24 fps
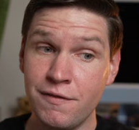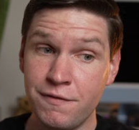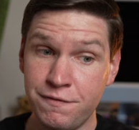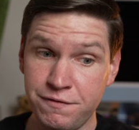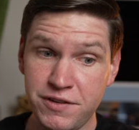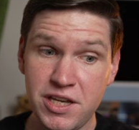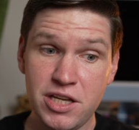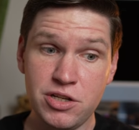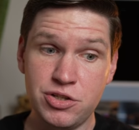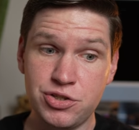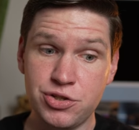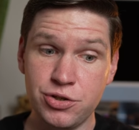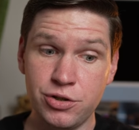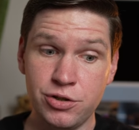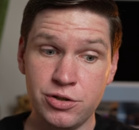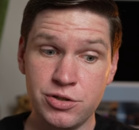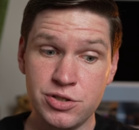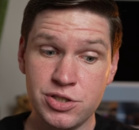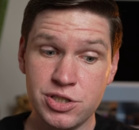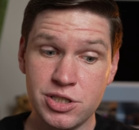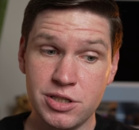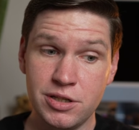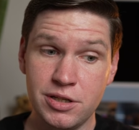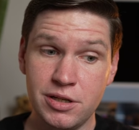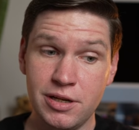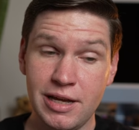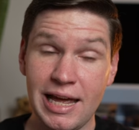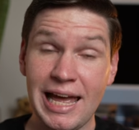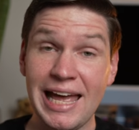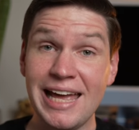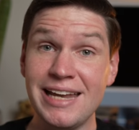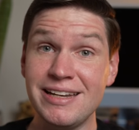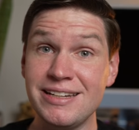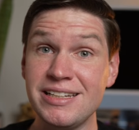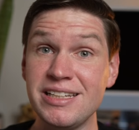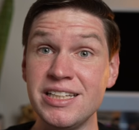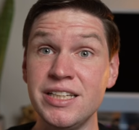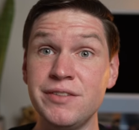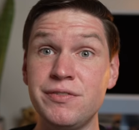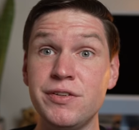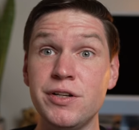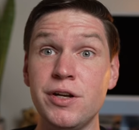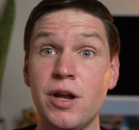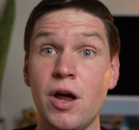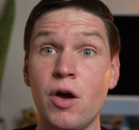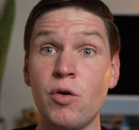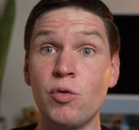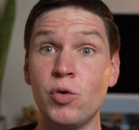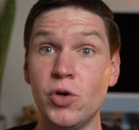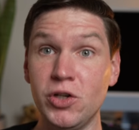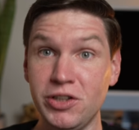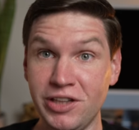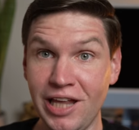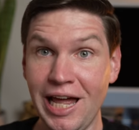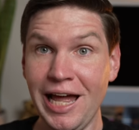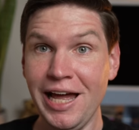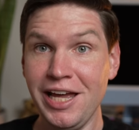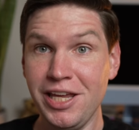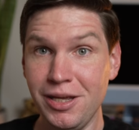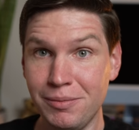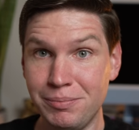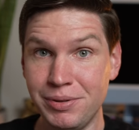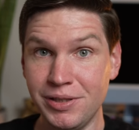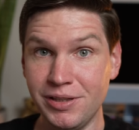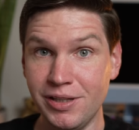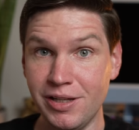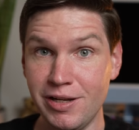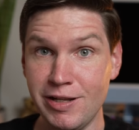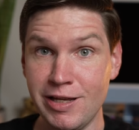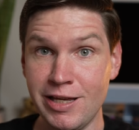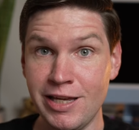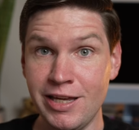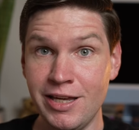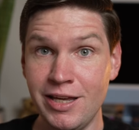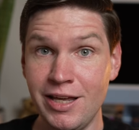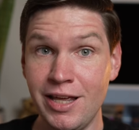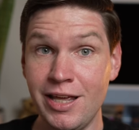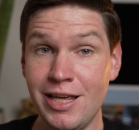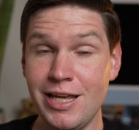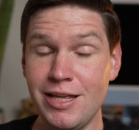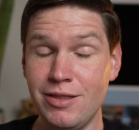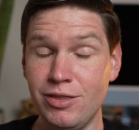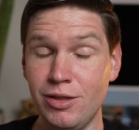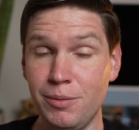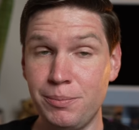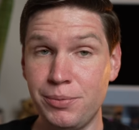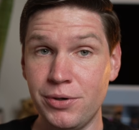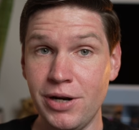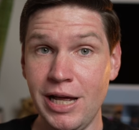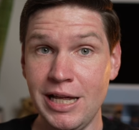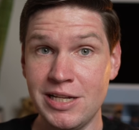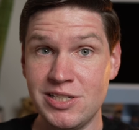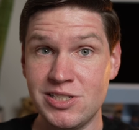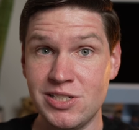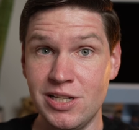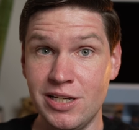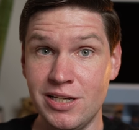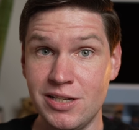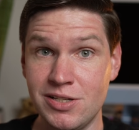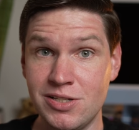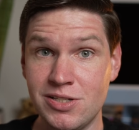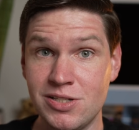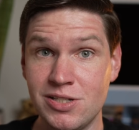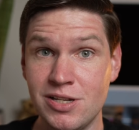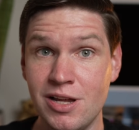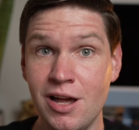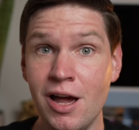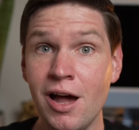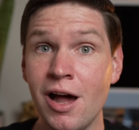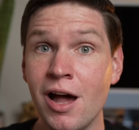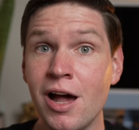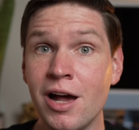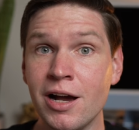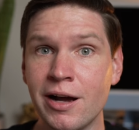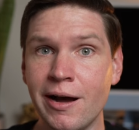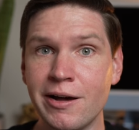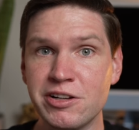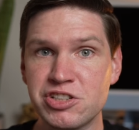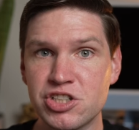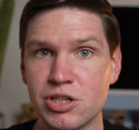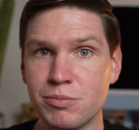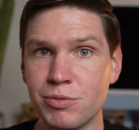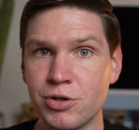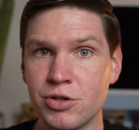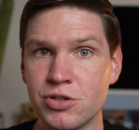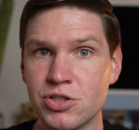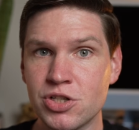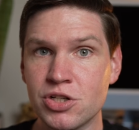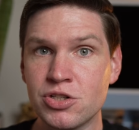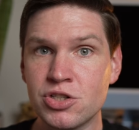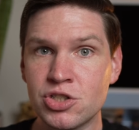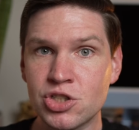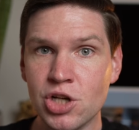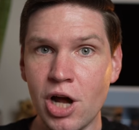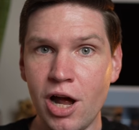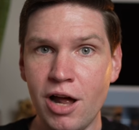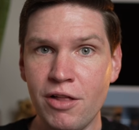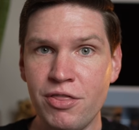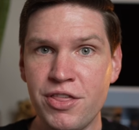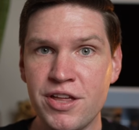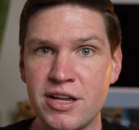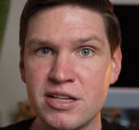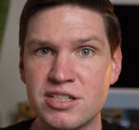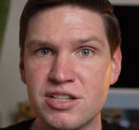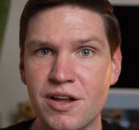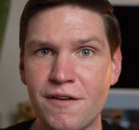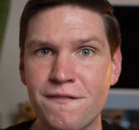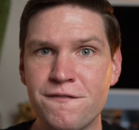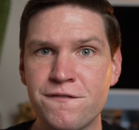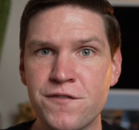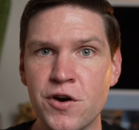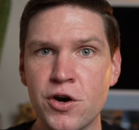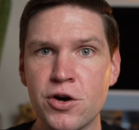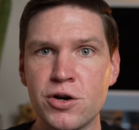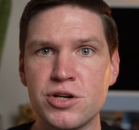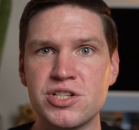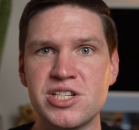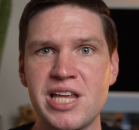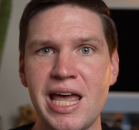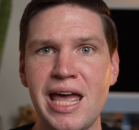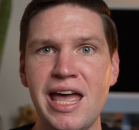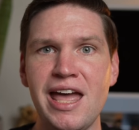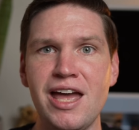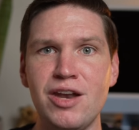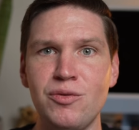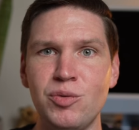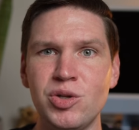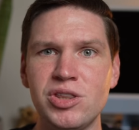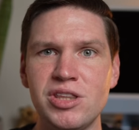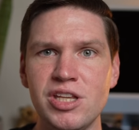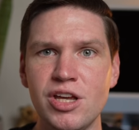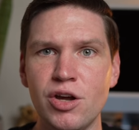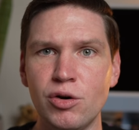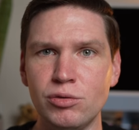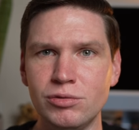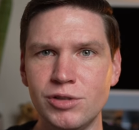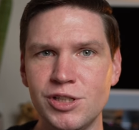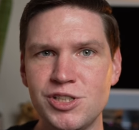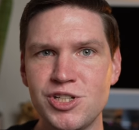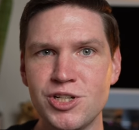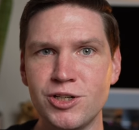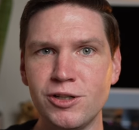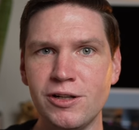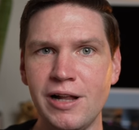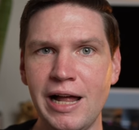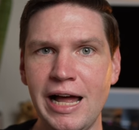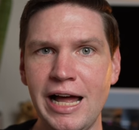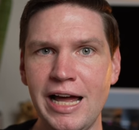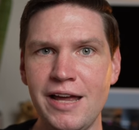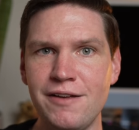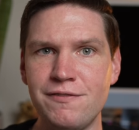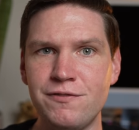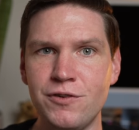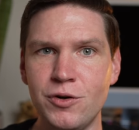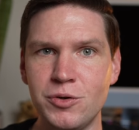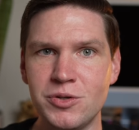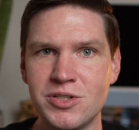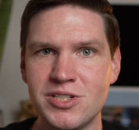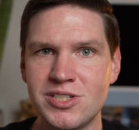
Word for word: features, and even reliability in the process. Customers saw this firsthand with the original iPhone